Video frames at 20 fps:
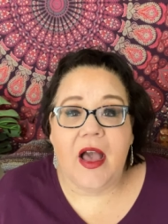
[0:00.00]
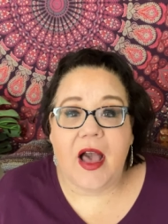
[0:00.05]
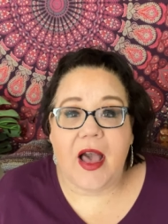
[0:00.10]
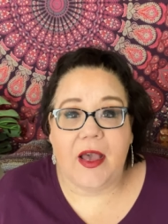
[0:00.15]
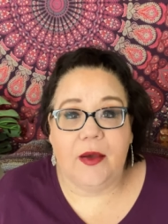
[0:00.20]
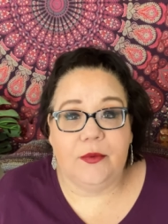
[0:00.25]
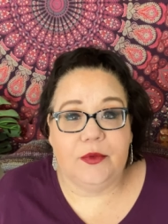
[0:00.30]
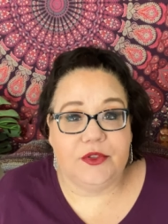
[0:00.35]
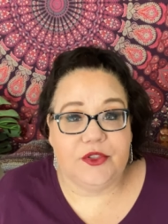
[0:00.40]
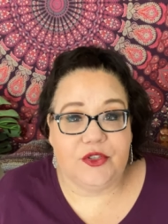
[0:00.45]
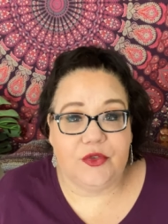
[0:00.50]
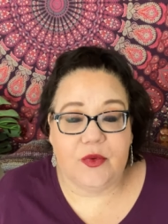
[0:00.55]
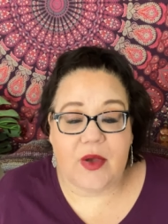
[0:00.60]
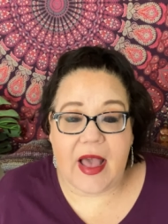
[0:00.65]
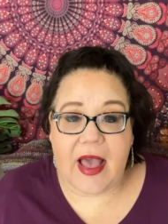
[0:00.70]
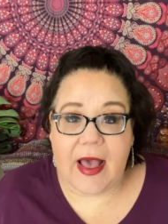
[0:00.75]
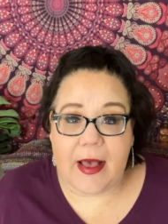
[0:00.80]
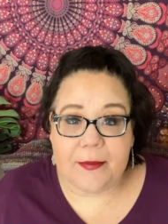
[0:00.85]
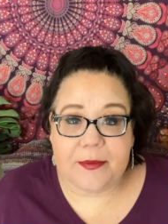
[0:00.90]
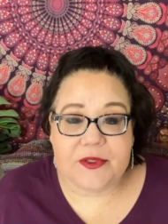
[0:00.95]
I will do
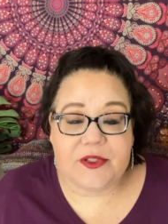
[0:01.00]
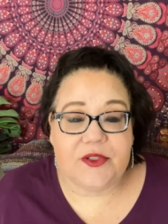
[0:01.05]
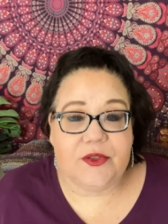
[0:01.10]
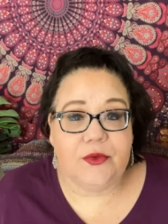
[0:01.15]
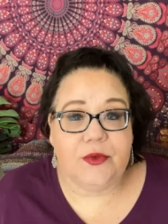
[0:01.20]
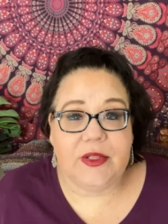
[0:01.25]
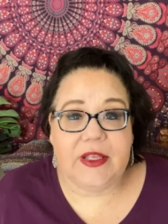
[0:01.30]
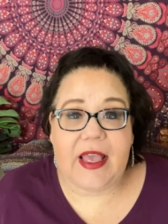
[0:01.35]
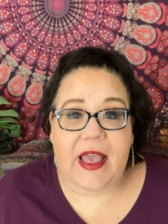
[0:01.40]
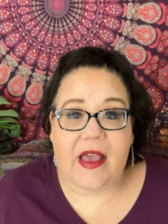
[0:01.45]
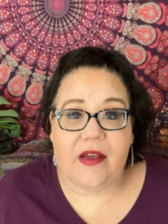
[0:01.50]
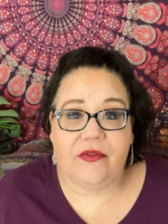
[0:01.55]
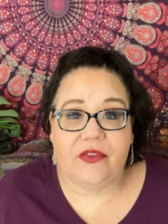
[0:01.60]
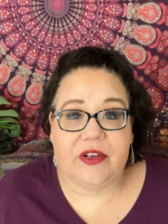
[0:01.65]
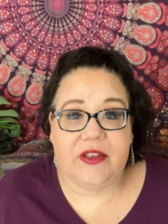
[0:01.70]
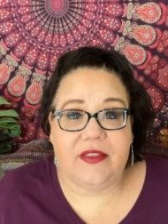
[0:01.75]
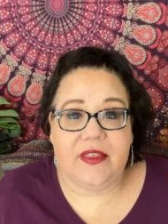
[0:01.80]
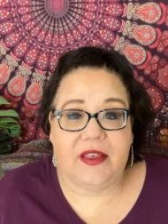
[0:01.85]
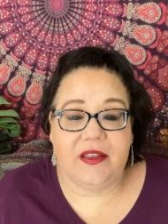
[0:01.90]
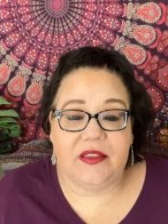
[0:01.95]
absolutely
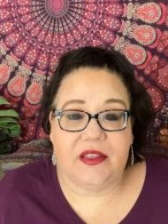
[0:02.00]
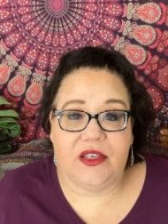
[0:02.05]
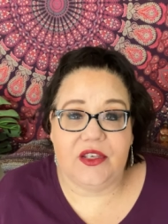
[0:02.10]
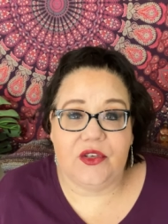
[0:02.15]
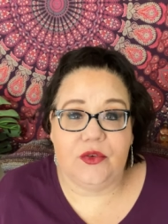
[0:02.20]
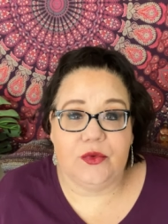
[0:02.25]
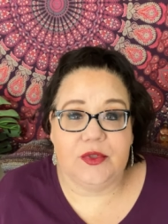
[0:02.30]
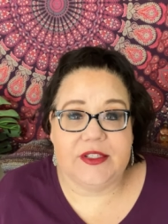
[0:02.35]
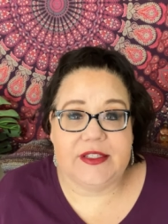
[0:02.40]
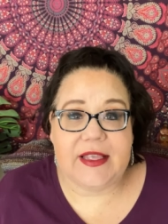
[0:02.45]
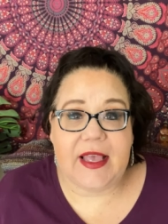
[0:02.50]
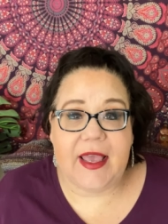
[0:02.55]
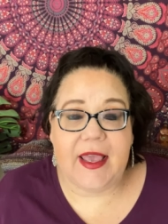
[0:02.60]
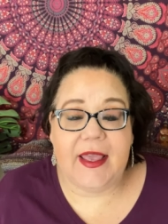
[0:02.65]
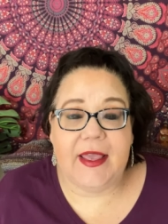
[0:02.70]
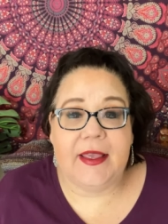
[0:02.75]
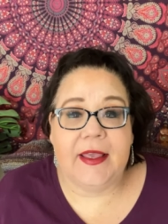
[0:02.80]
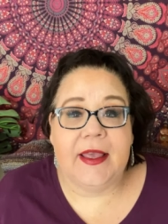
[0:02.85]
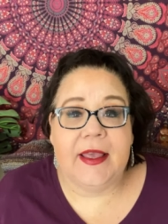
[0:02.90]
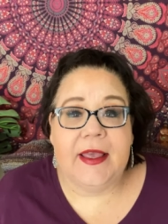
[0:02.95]
everything that you
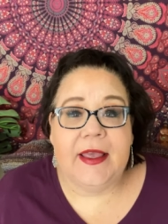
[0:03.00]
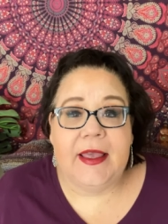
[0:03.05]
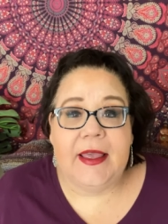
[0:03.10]
say."